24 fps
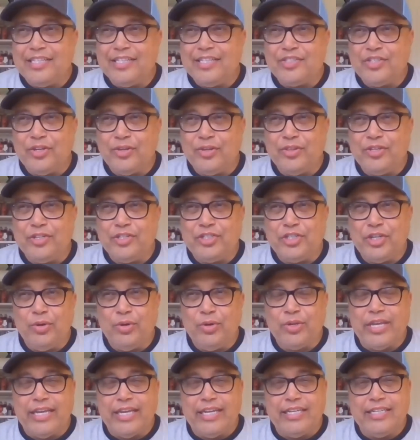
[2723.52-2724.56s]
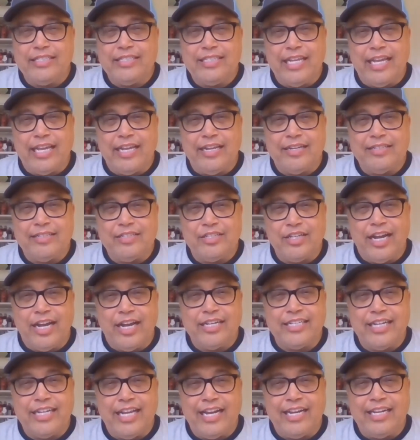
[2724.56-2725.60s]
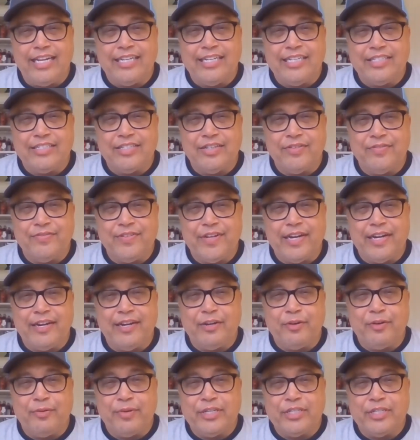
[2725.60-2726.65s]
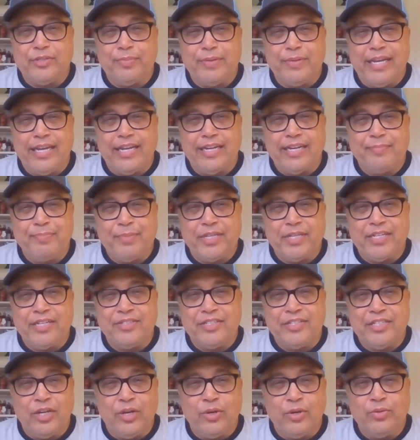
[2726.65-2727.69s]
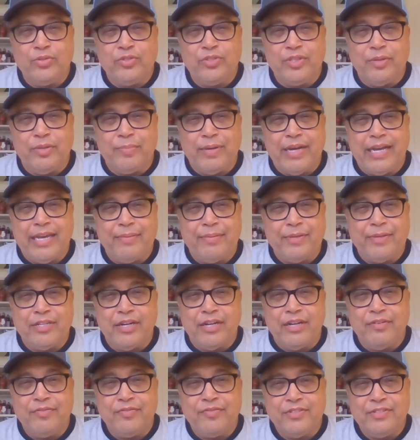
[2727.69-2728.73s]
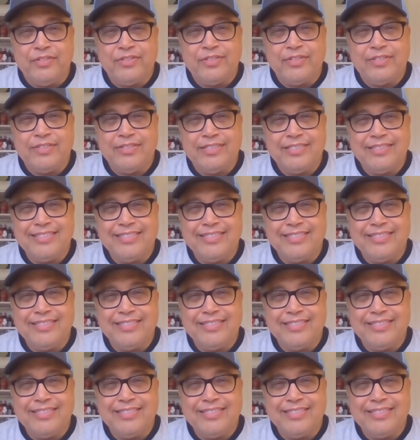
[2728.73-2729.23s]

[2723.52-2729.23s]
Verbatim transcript: The, so the joke is that Josh Allen is a very rich man because he owns the Miami Dolphins.